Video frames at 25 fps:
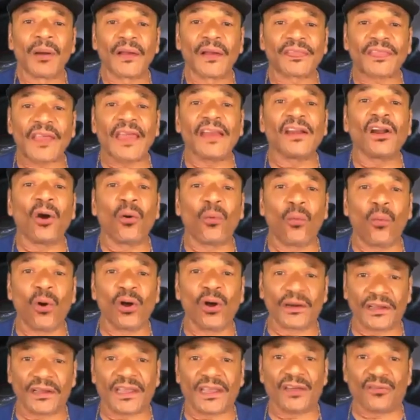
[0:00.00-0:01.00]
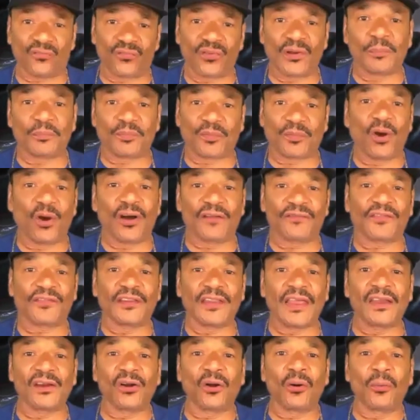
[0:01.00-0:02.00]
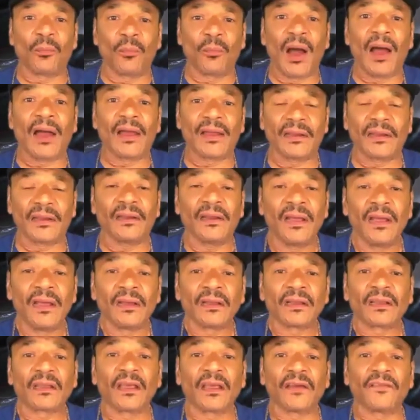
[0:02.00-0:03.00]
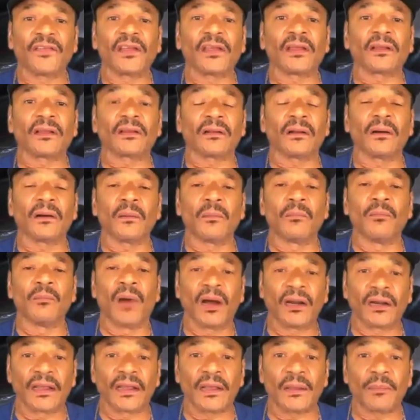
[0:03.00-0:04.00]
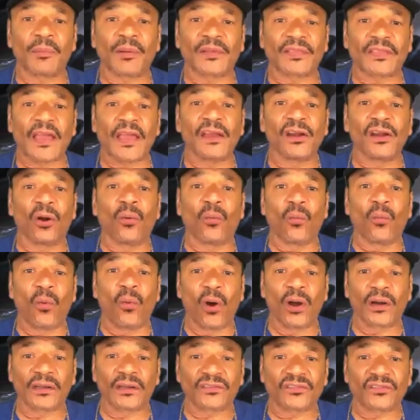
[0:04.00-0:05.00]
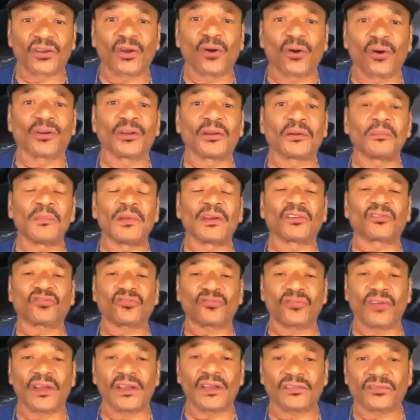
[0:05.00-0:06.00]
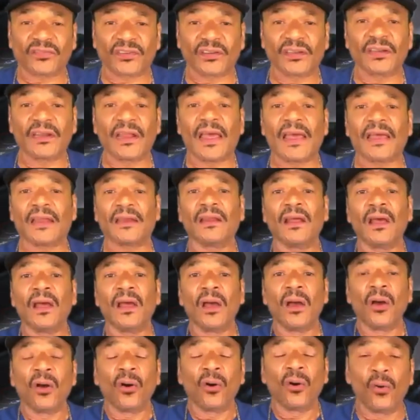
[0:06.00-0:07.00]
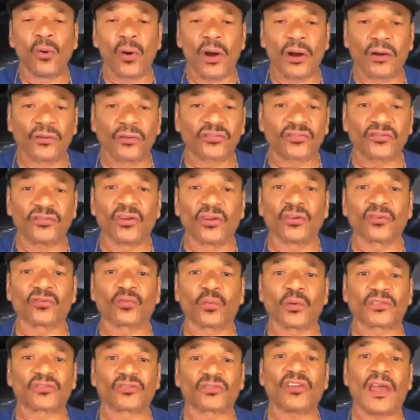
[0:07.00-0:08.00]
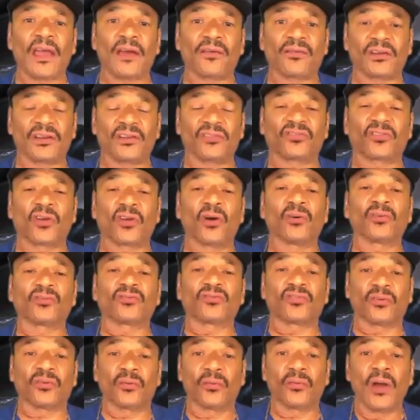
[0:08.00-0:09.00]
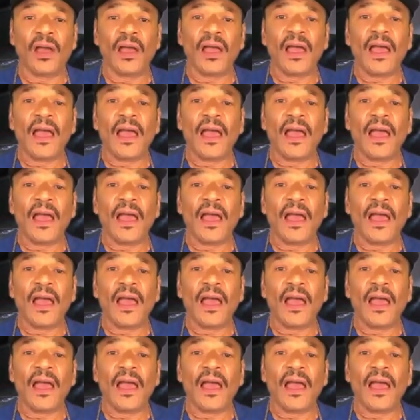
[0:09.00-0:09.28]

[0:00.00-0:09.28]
But they don't want to get ripped off, and they don't mind giving money, but they don't want it to go to administration, and who else knows what charities go to.